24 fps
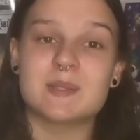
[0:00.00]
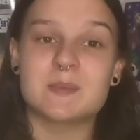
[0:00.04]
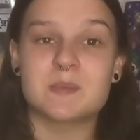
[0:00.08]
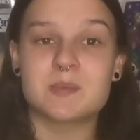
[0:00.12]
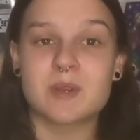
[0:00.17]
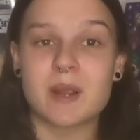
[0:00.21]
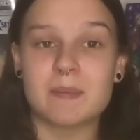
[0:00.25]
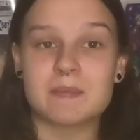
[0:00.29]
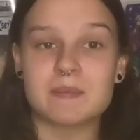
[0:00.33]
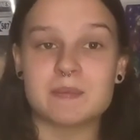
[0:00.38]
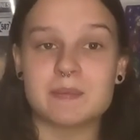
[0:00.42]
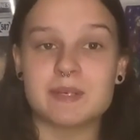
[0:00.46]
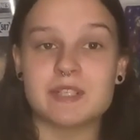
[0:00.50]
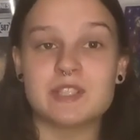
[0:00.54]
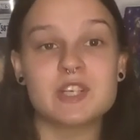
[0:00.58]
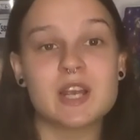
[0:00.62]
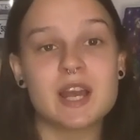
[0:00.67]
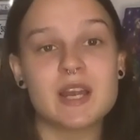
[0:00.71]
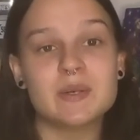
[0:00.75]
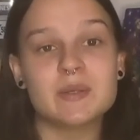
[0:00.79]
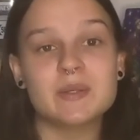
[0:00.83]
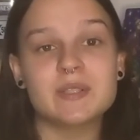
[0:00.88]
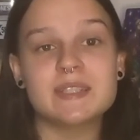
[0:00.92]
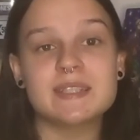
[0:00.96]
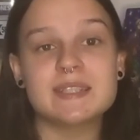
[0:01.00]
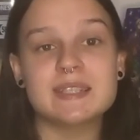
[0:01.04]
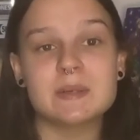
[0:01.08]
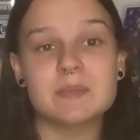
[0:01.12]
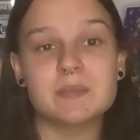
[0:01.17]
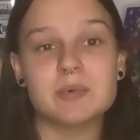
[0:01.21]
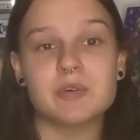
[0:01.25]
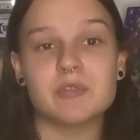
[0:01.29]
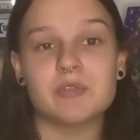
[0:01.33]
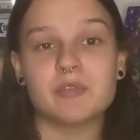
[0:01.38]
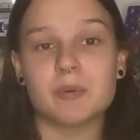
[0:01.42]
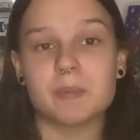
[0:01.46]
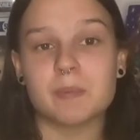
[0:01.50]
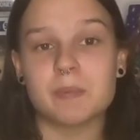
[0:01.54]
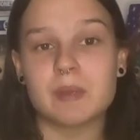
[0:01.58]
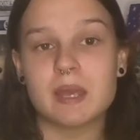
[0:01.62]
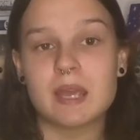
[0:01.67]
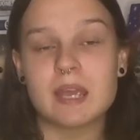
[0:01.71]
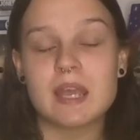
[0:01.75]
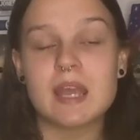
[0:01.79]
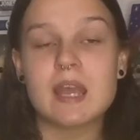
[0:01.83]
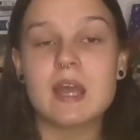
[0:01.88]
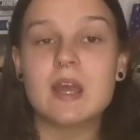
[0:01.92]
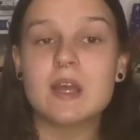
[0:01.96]
subscribe to my channel to see more from
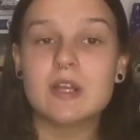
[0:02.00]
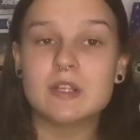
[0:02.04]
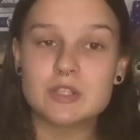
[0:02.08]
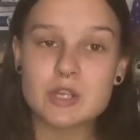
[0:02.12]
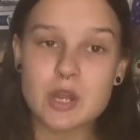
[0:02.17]
me.